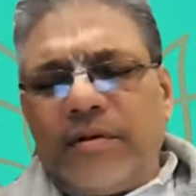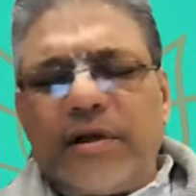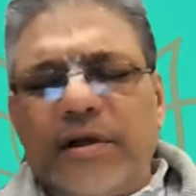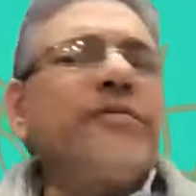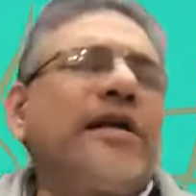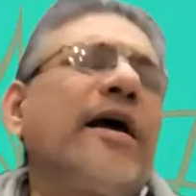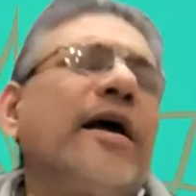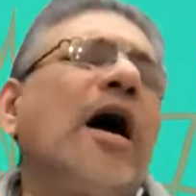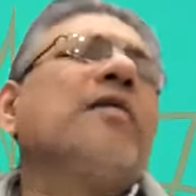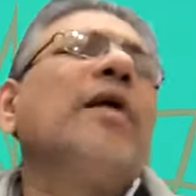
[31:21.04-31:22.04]
Some say
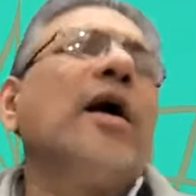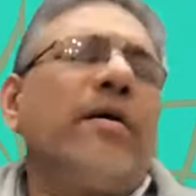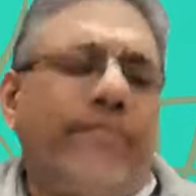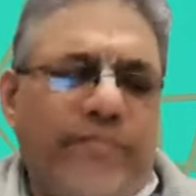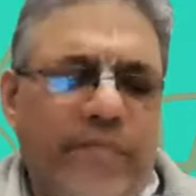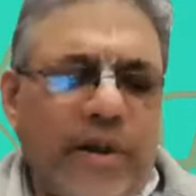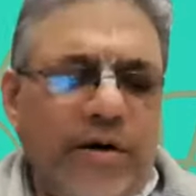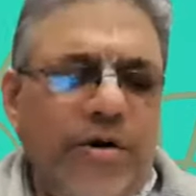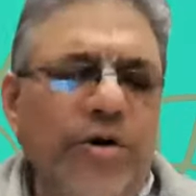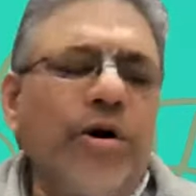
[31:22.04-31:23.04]
karma,
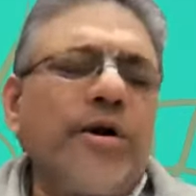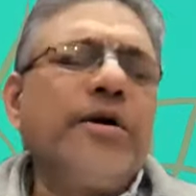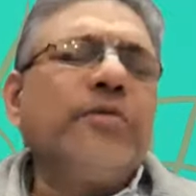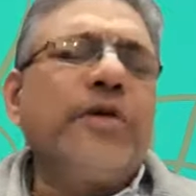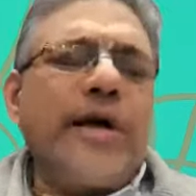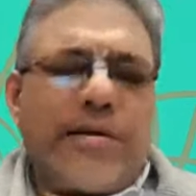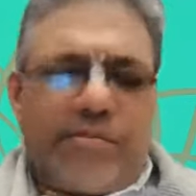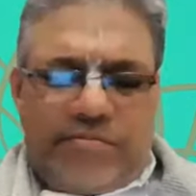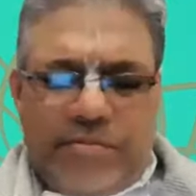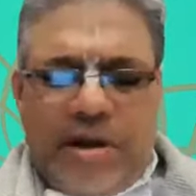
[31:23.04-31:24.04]
do your
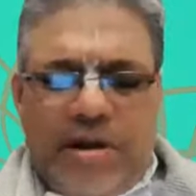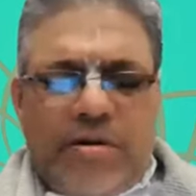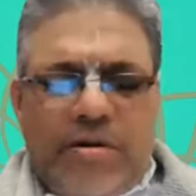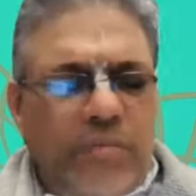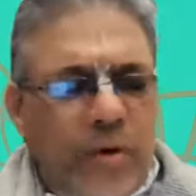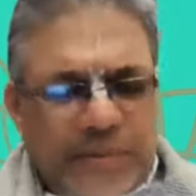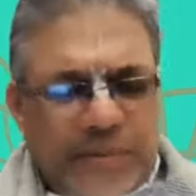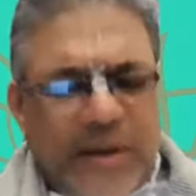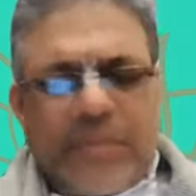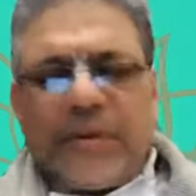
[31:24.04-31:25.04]
duty.
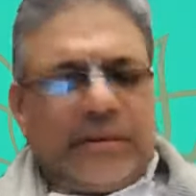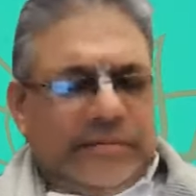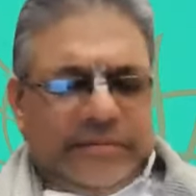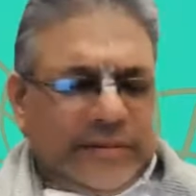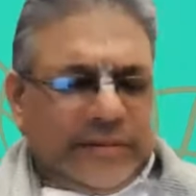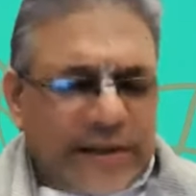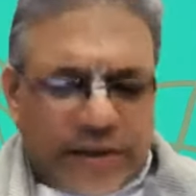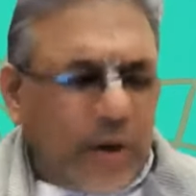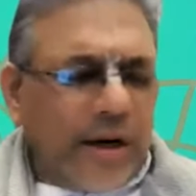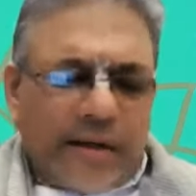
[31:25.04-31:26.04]
Most people,
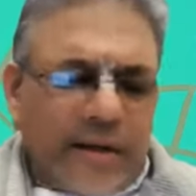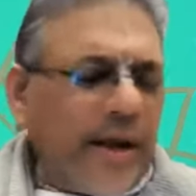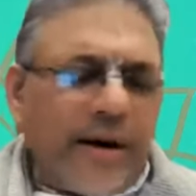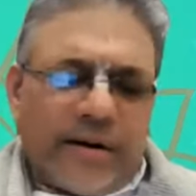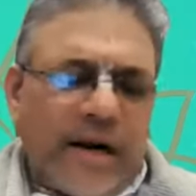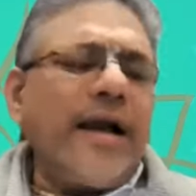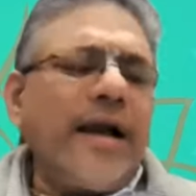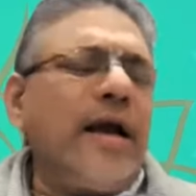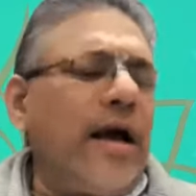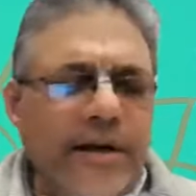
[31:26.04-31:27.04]
that's what their
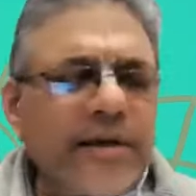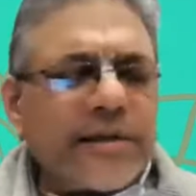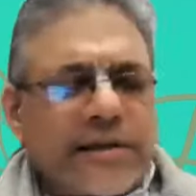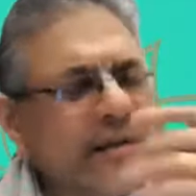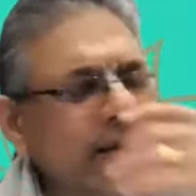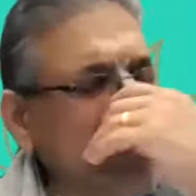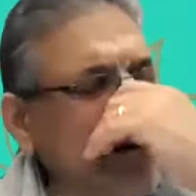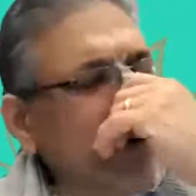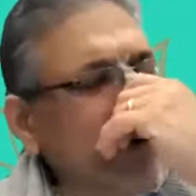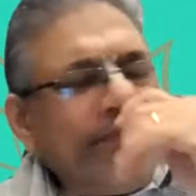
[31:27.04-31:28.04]
idea is.
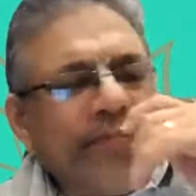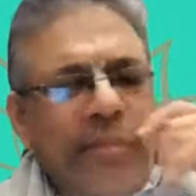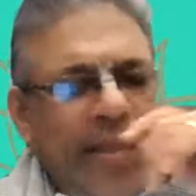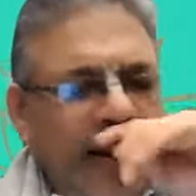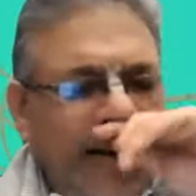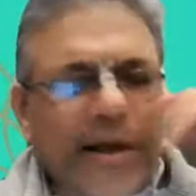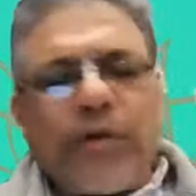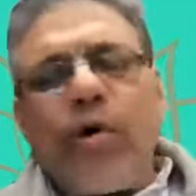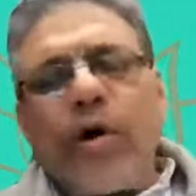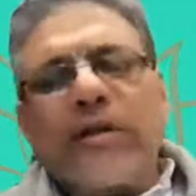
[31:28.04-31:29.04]
They
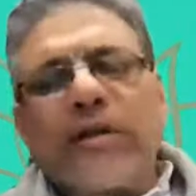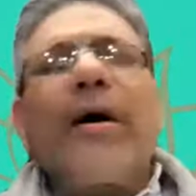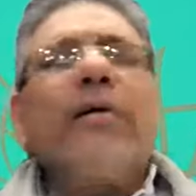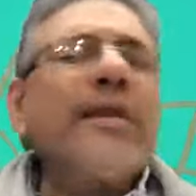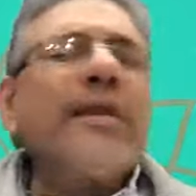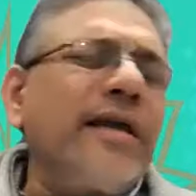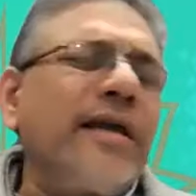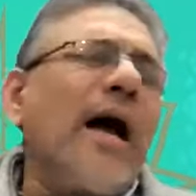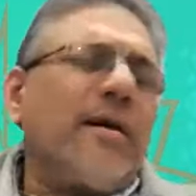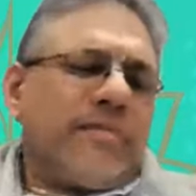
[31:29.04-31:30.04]
quote the Bhagavad
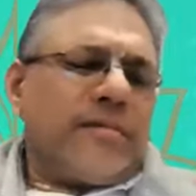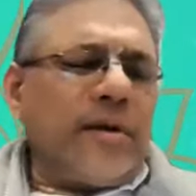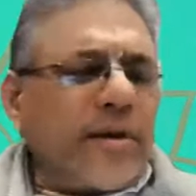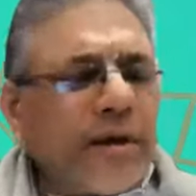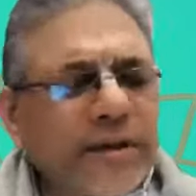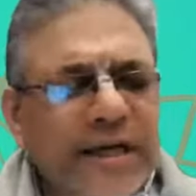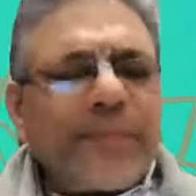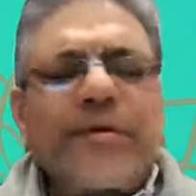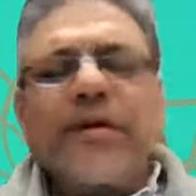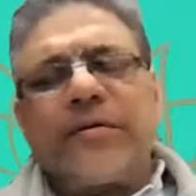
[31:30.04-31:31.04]
Gita, the third
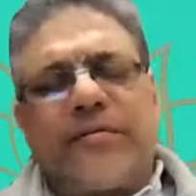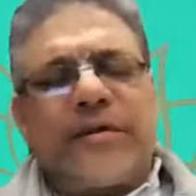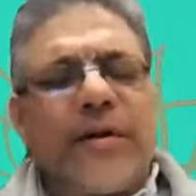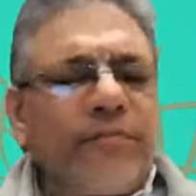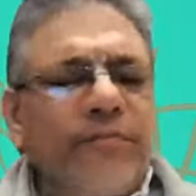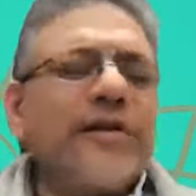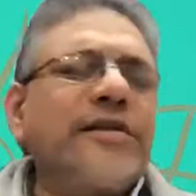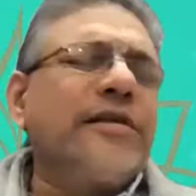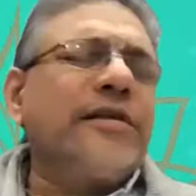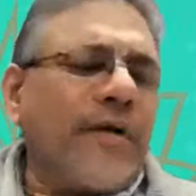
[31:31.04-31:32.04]
chapter, some
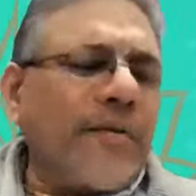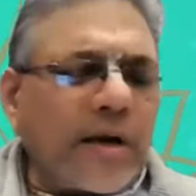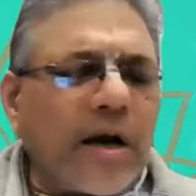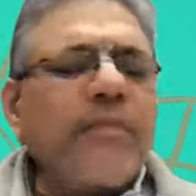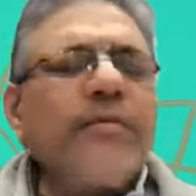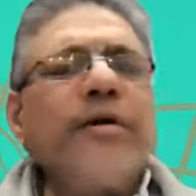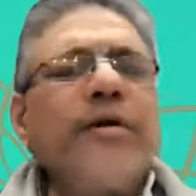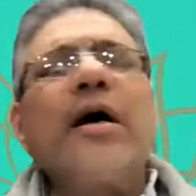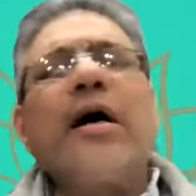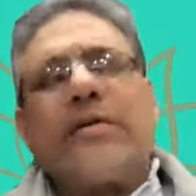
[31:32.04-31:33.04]
verses from the Karma
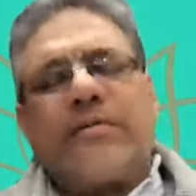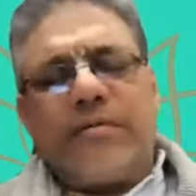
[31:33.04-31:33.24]
Yoga.